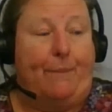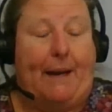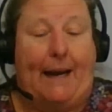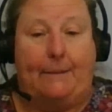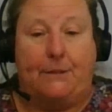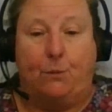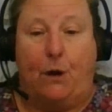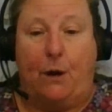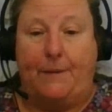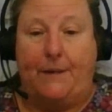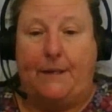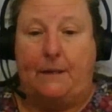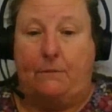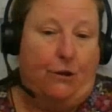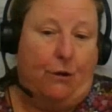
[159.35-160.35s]
been able to work
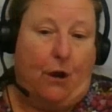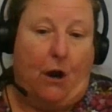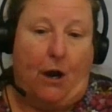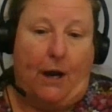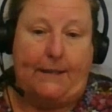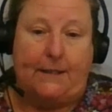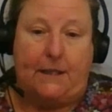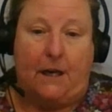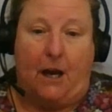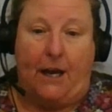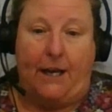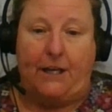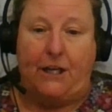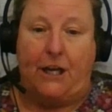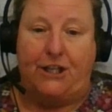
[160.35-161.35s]
with you guys to like